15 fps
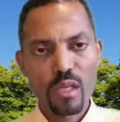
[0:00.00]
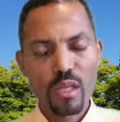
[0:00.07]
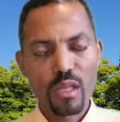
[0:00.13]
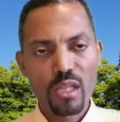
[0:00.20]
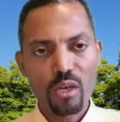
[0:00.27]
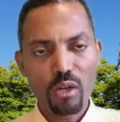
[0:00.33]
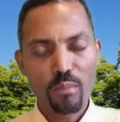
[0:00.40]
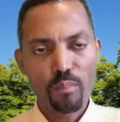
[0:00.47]

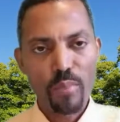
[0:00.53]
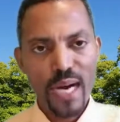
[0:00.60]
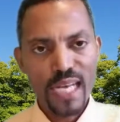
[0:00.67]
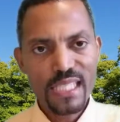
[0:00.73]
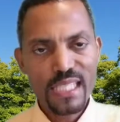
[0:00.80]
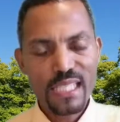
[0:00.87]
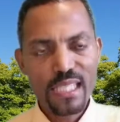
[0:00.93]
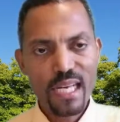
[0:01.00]
the
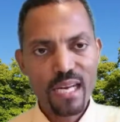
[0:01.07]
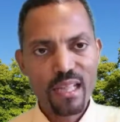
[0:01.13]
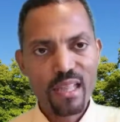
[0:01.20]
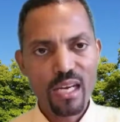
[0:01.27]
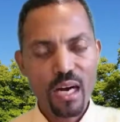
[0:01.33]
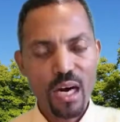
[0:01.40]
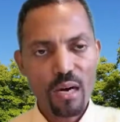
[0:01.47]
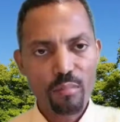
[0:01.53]
Almighty God, the
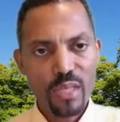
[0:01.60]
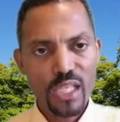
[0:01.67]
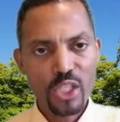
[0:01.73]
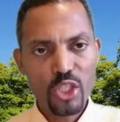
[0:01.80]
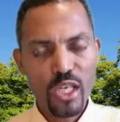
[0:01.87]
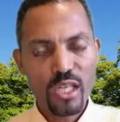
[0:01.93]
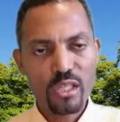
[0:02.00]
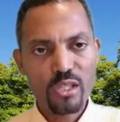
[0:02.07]

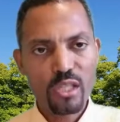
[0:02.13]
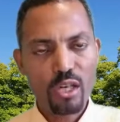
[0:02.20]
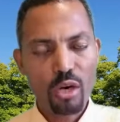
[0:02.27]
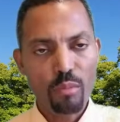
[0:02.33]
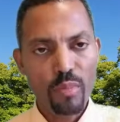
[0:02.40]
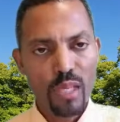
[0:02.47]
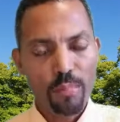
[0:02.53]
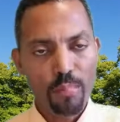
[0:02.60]
omniscient, the
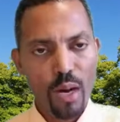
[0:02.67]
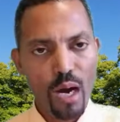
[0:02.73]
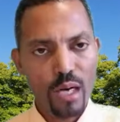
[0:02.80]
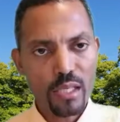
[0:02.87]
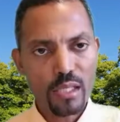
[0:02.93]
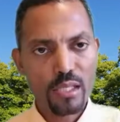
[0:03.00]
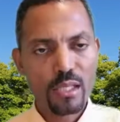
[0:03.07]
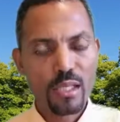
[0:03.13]

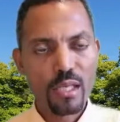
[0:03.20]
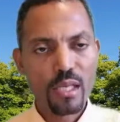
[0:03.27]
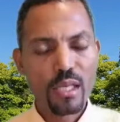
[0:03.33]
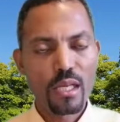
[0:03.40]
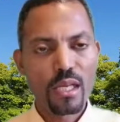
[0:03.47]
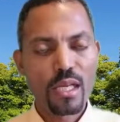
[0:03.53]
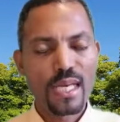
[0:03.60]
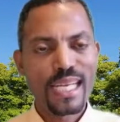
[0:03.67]
omnipotent,
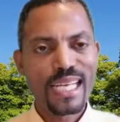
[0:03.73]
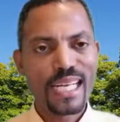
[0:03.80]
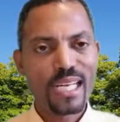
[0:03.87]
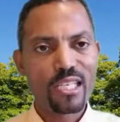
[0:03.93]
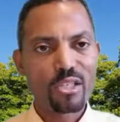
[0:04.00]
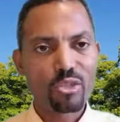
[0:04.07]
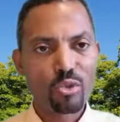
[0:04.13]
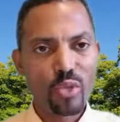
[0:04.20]

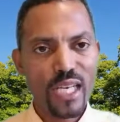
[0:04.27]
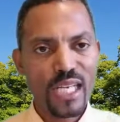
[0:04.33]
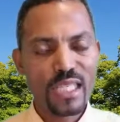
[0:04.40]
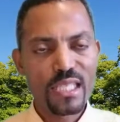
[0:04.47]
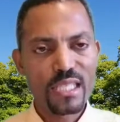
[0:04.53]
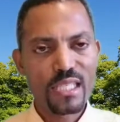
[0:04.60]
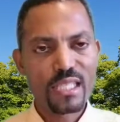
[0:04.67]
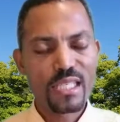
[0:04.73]
can read
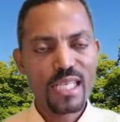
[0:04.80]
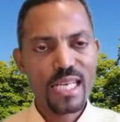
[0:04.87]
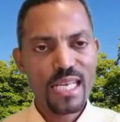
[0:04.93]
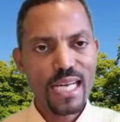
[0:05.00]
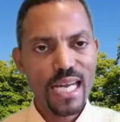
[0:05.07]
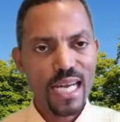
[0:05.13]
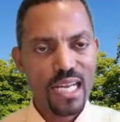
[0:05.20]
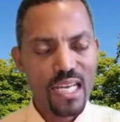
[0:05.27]

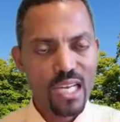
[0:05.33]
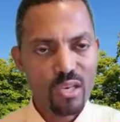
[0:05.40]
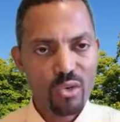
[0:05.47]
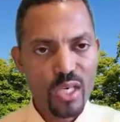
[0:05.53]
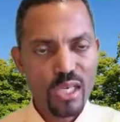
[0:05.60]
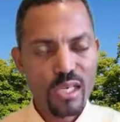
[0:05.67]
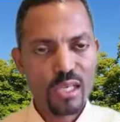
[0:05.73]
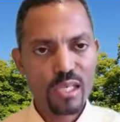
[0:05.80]

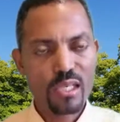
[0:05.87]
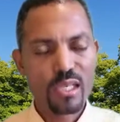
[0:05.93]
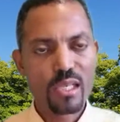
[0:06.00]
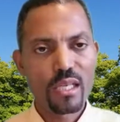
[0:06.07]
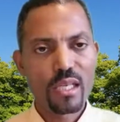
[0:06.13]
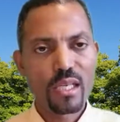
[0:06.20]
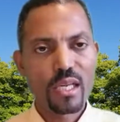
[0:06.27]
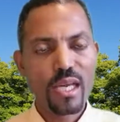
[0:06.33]
accurately
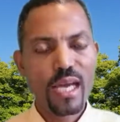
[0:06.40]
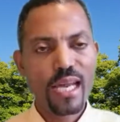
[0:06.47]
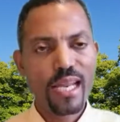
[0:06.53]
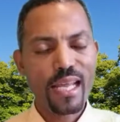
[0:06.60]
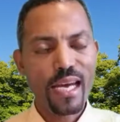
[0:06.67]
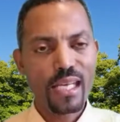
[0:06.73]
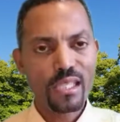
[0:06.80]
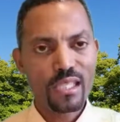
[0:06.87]
and
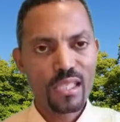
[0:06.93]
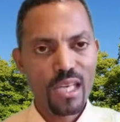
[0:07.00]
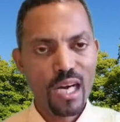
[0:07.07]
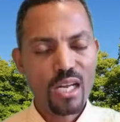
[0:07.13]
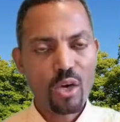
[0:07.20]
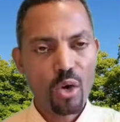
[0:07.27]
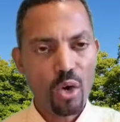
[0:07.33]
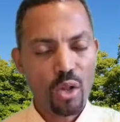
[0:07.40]
has
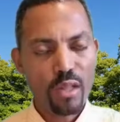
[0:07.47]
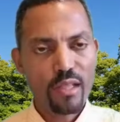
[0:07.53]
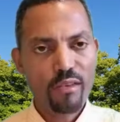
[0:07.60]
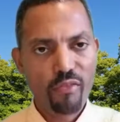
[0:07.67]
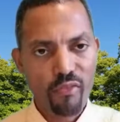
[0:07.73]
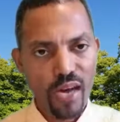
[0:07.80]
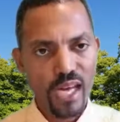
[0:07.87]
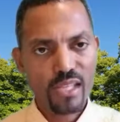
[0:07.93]
got all the
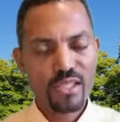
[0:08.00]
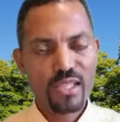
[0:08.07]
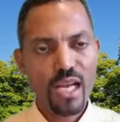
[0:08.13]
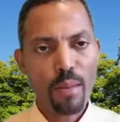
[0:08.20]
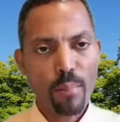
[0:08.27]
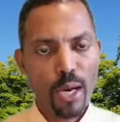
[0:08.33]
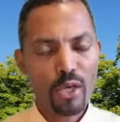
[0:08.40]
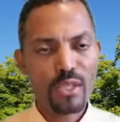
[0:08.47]
facts
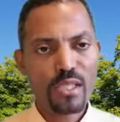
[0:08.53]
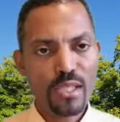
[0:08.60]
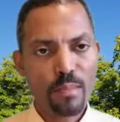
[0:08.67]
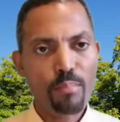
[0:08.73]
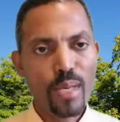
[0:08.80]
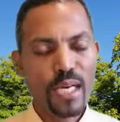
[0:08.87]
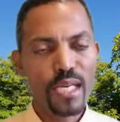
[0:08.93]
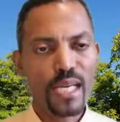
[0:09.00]
about
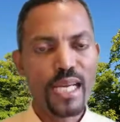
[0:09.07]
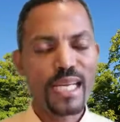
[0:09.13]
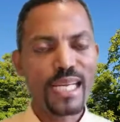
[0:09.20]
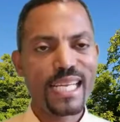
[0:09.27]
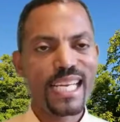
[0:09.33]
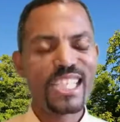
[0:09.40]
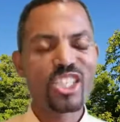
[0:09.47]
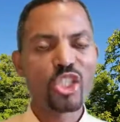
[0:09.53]
somebody and
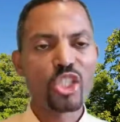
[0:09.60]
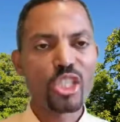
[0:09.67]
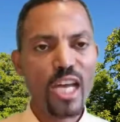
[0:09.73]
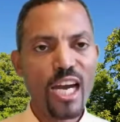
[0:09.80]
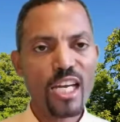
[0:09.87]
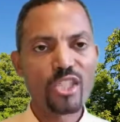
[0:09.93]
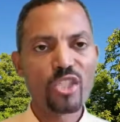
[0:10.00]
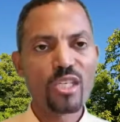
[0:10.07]
can
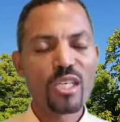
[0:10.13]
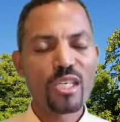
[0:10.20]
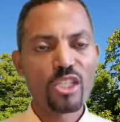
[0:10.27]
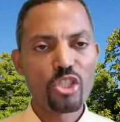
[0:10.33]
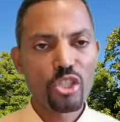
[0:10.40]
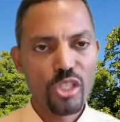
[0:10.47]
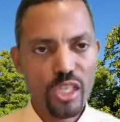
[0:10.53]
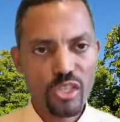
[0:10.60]
judge
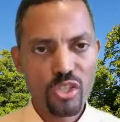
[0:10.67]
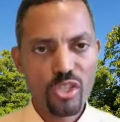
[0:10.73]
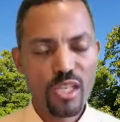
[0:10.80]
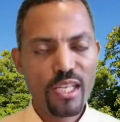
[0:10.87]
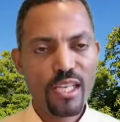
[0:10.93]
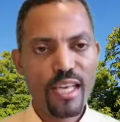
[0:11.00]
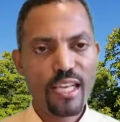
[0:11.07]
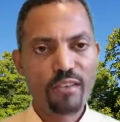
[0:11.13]

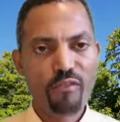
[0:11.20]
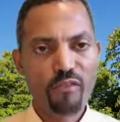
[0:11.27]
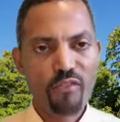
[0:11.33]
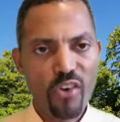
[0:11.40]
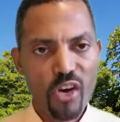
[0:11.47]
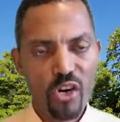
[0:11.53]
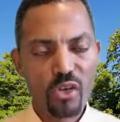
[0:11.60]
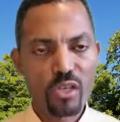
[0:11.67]
justly and
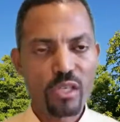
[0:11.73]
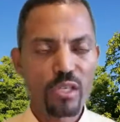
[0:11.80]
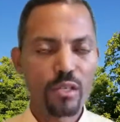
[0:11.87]
fairly.